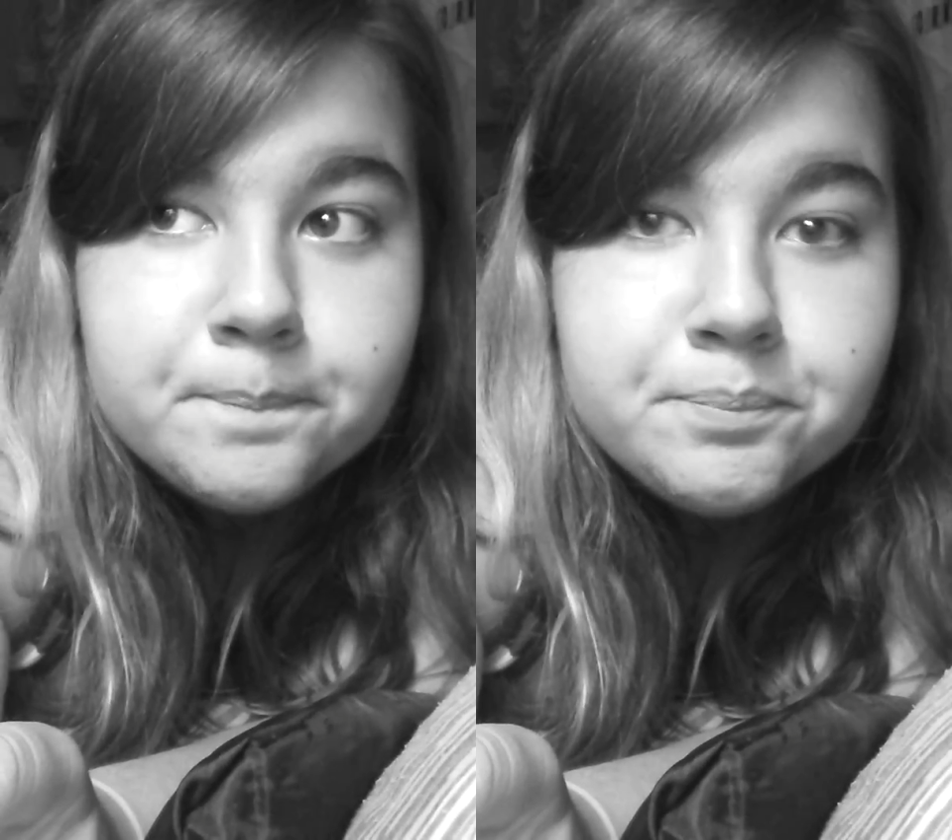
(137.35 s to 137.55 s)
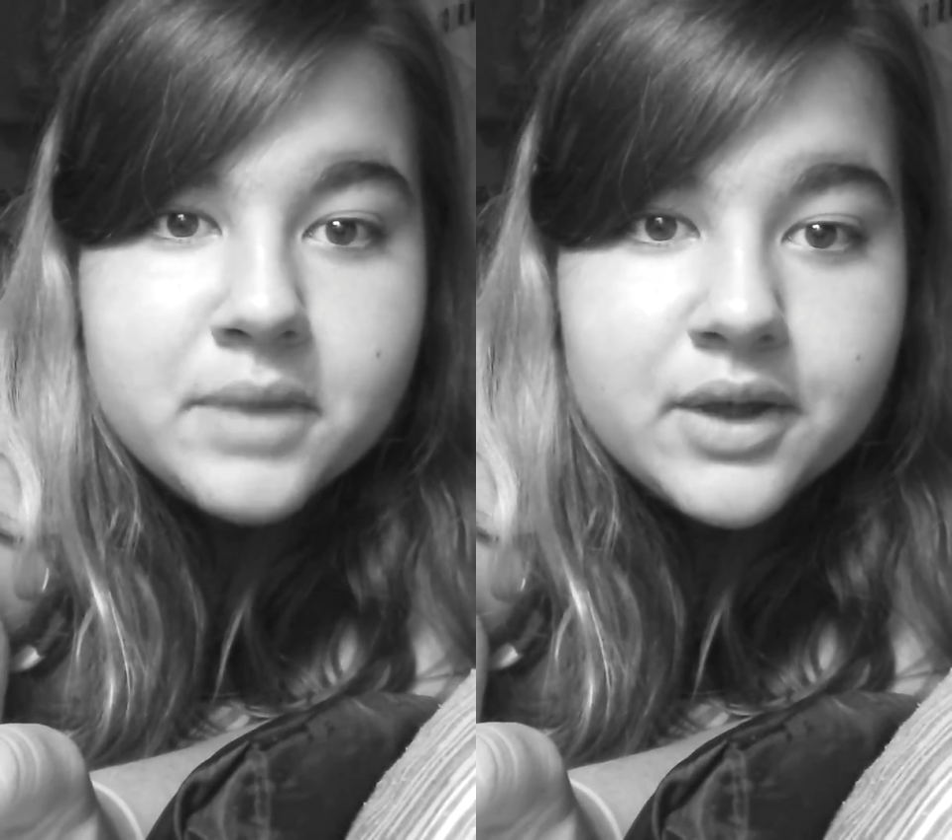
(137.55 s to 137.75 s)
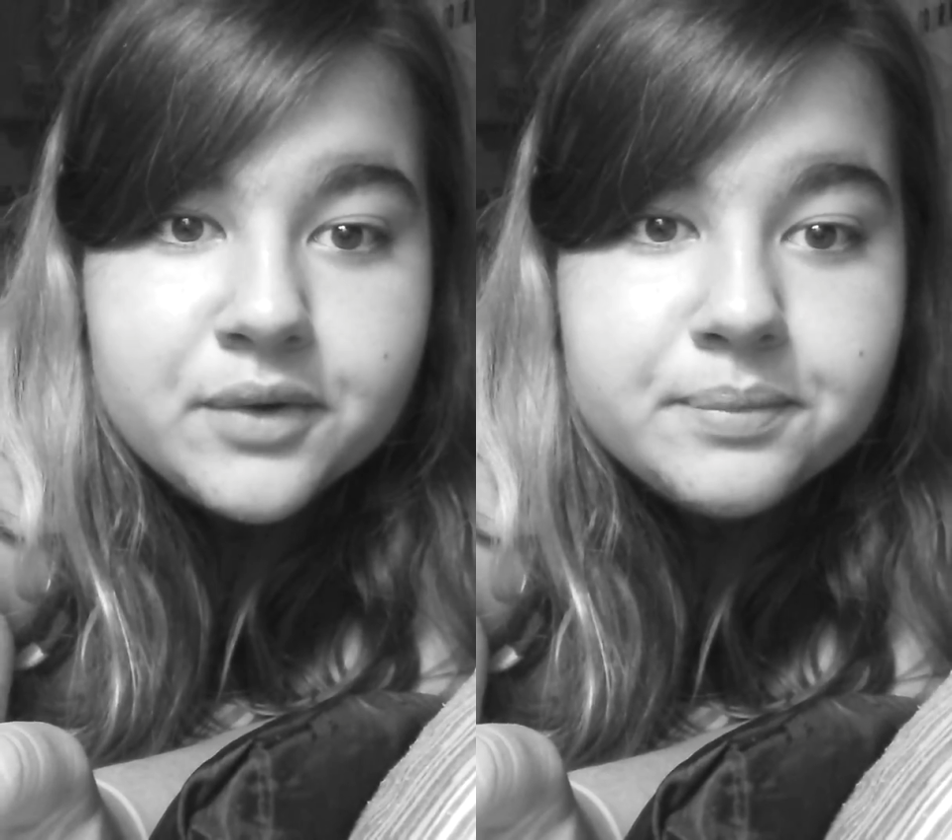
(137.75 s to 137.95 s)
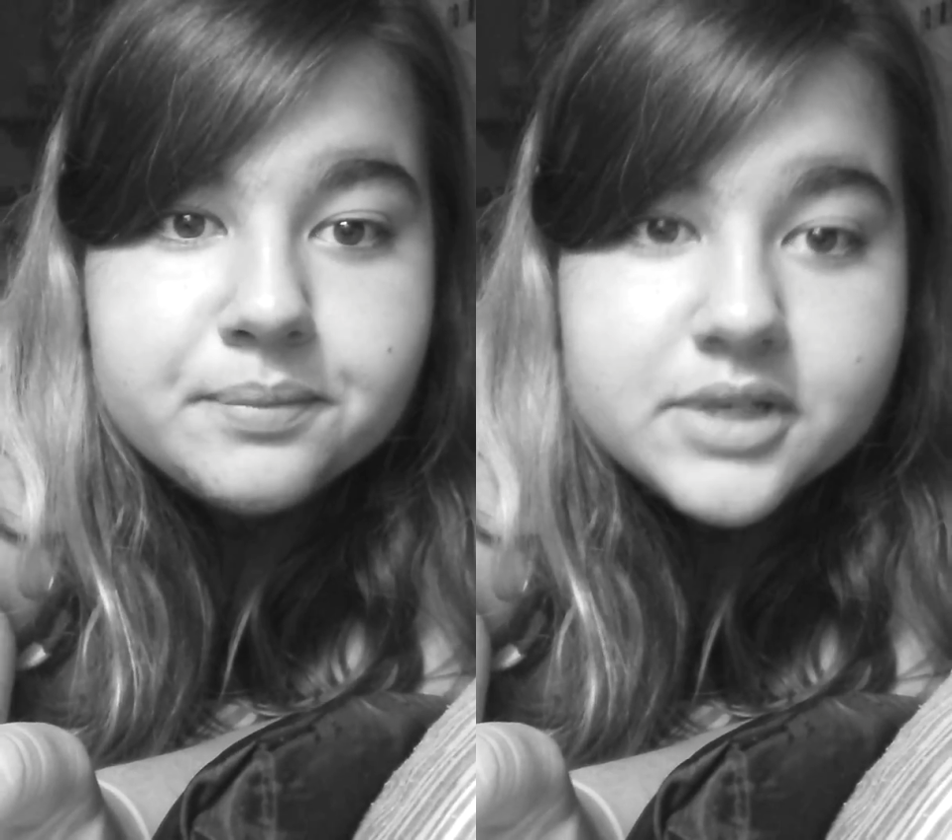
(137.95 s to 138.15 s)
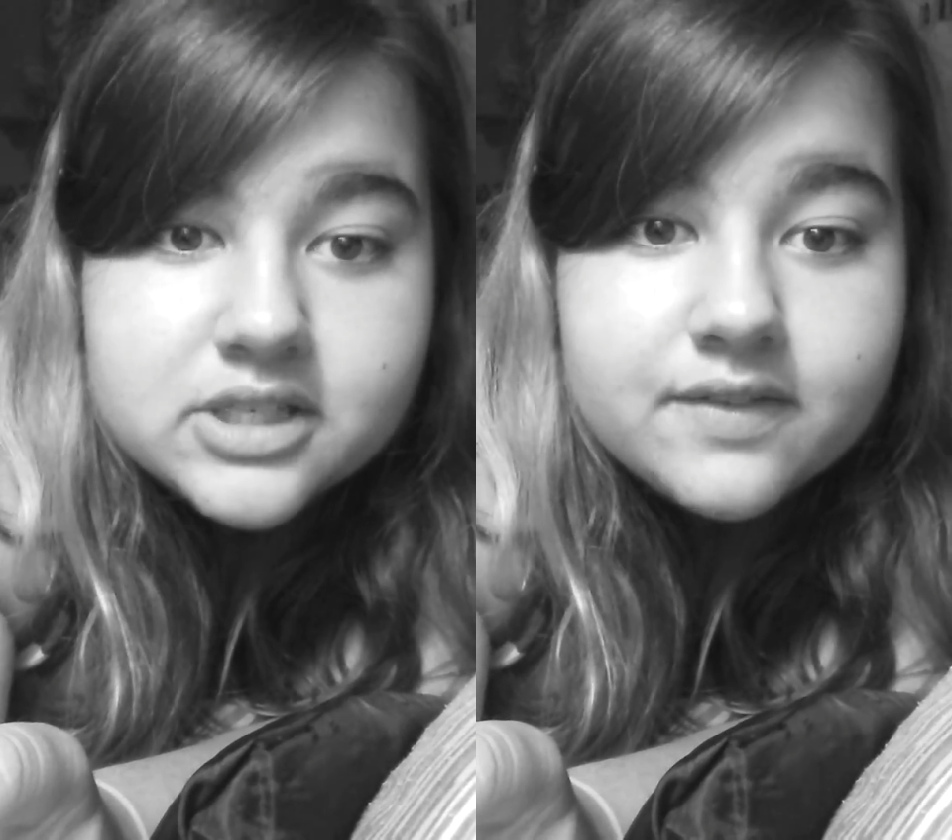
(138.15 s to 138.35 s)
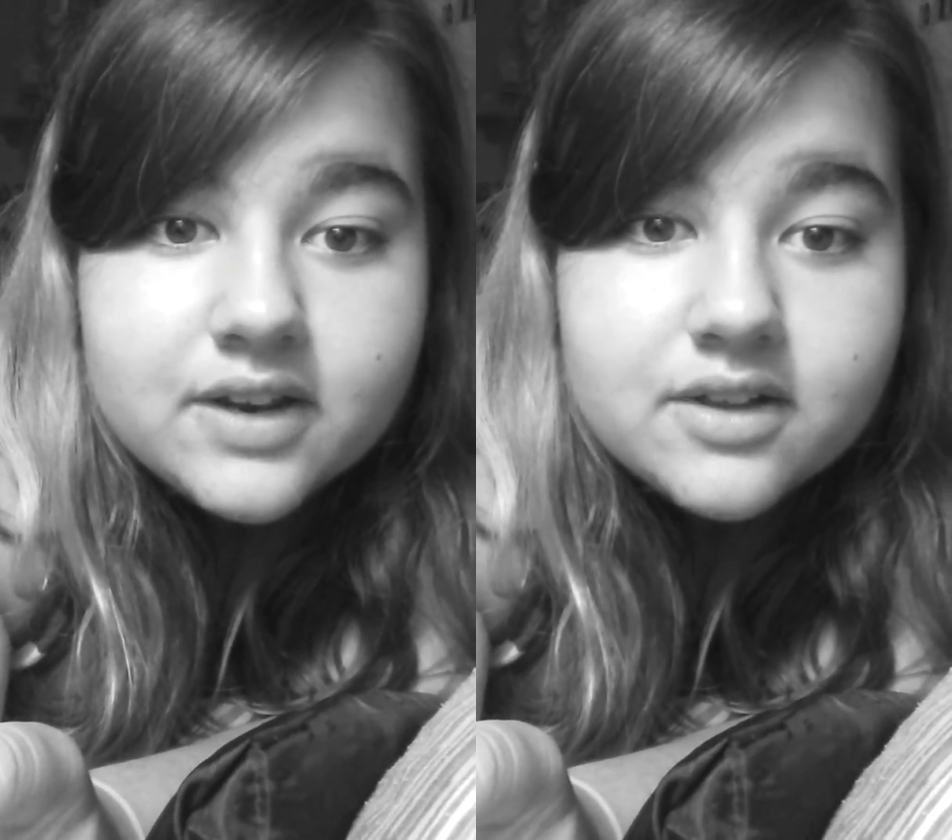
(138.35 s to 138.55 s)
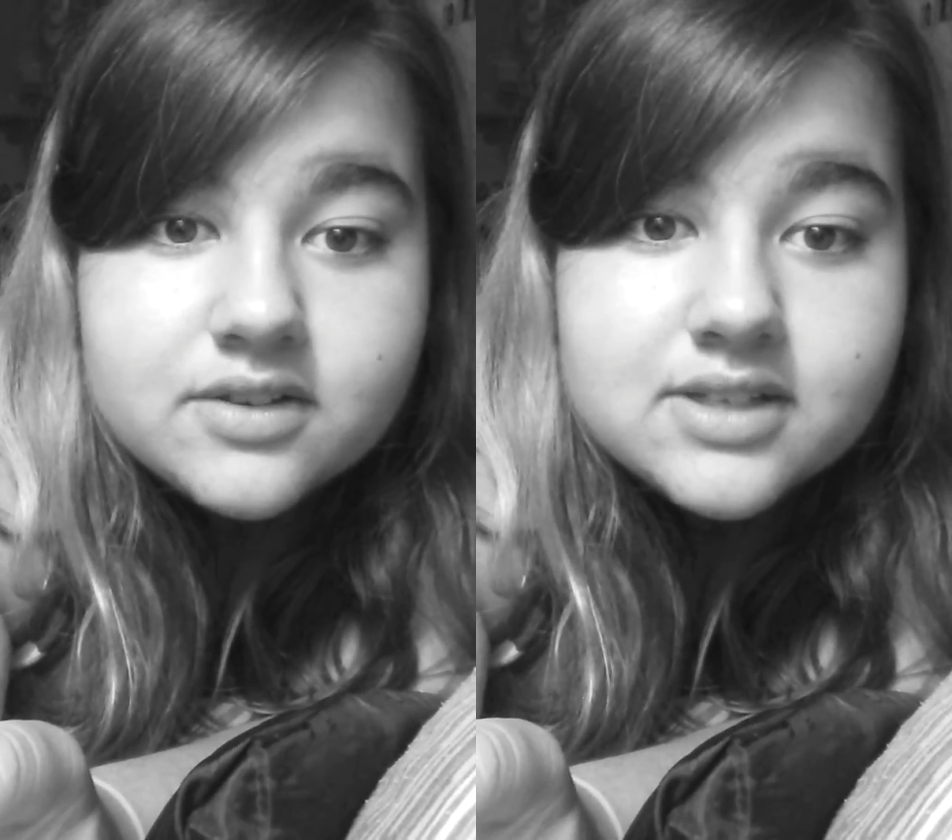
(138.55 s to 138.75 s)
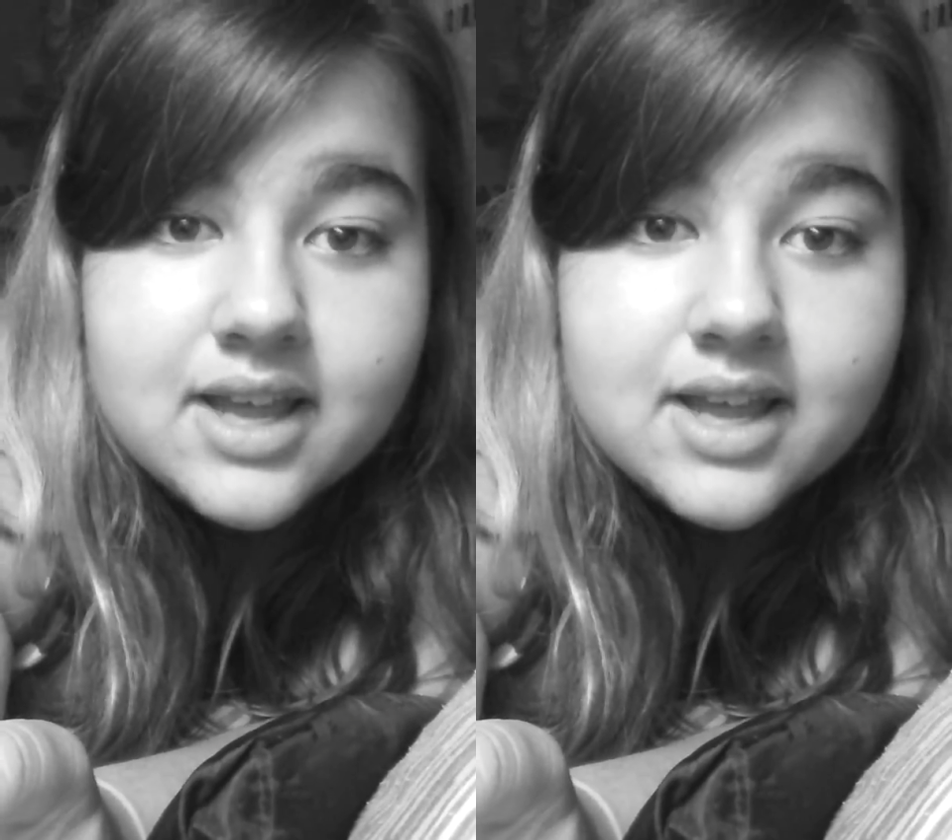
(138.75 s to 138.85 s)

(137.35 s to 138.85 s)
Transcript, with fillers: my own music videos.